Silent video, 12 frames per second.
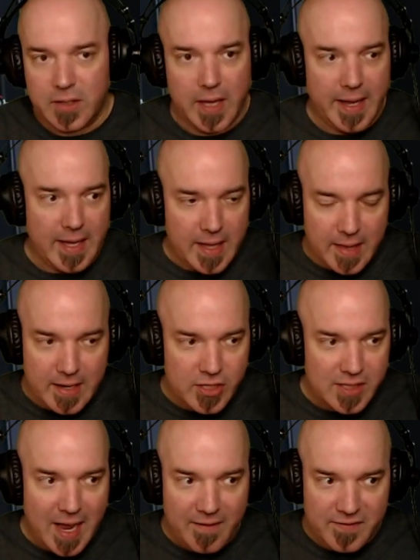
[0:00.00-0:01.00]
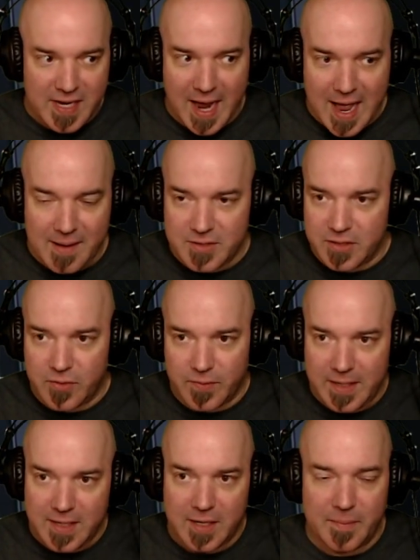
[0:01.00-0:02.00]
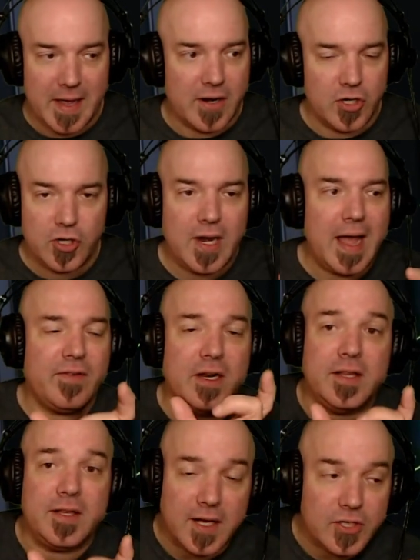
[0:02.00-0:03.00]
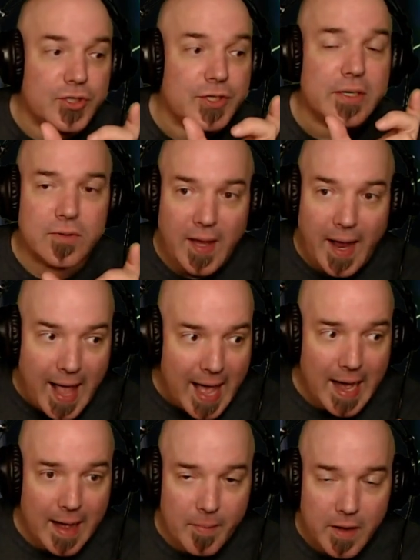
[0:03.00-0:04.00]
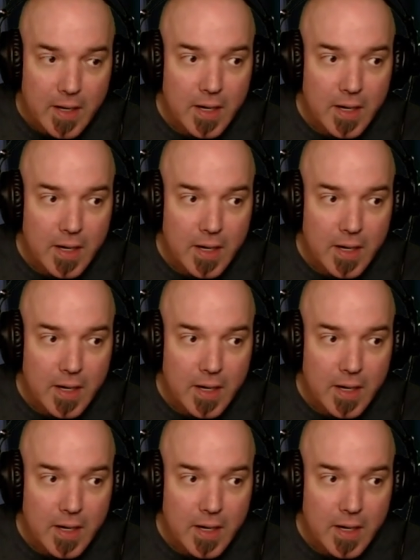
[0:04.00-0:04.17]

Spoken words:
Like, just have tabs in Arena Commander. You could have an industrial tab